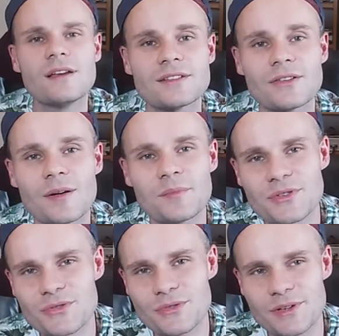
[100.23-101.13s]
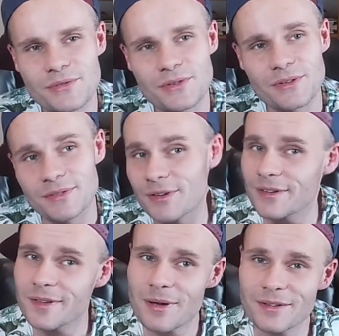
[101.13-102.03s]
So I'm not sure if you have
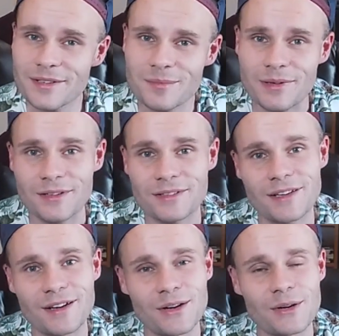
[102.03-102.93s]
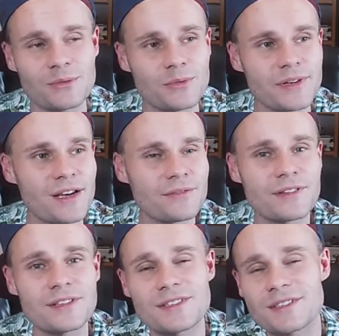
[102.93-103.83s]
heard about it, but we have
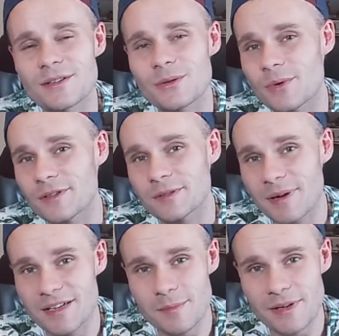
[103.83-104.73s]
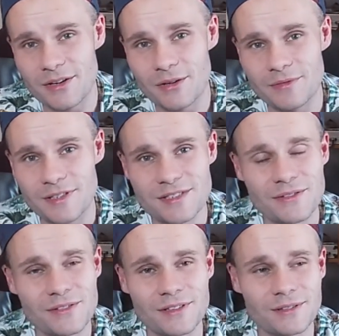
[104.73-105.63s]
this world pandemic of this
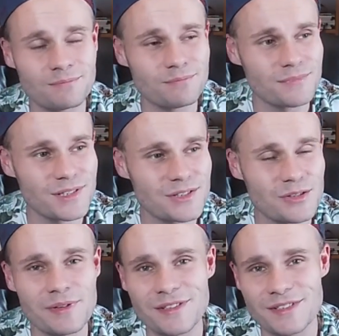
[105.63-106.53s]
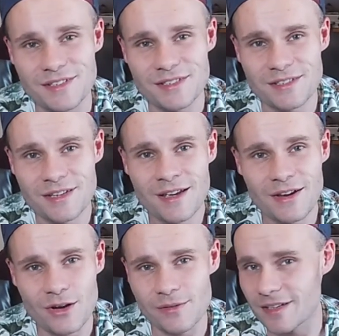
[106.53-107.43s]
stupid disease,
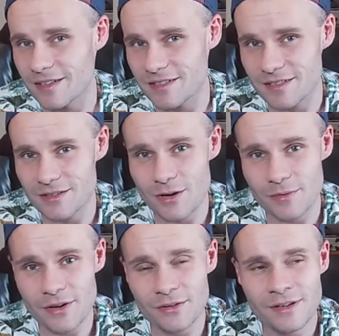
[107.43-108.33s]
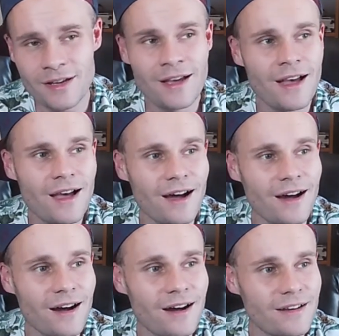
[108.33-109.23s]
COVID-19, going on.
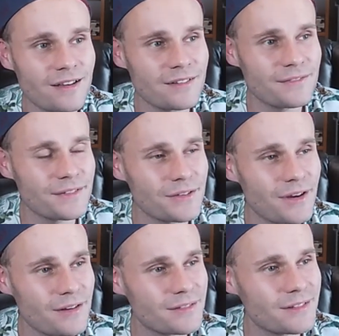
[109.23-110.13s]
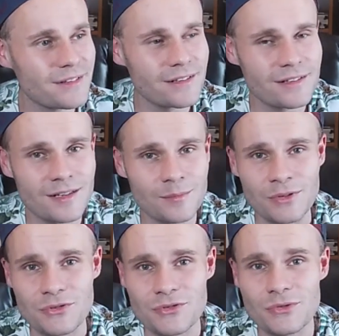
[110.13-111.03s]
If you haven't, then I'm
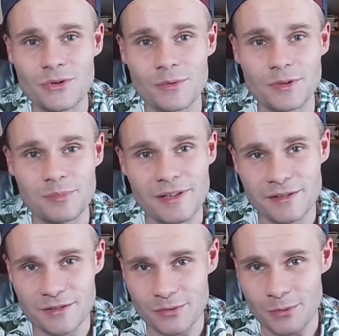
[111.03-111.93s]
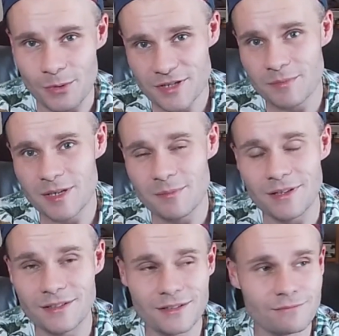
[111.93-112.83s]
not sure what planet you were watching me,
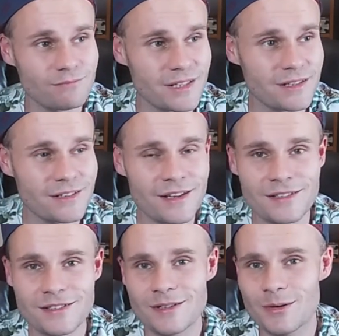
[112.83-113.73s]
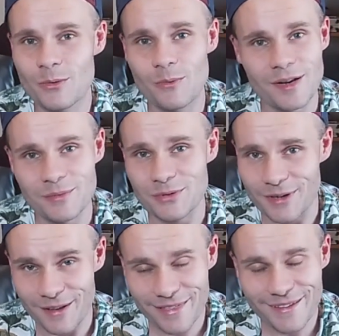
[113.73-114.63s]
but in that case, welcome to
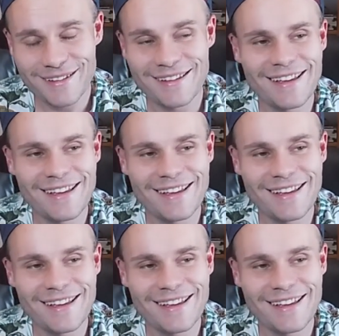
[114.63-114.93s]
Earth.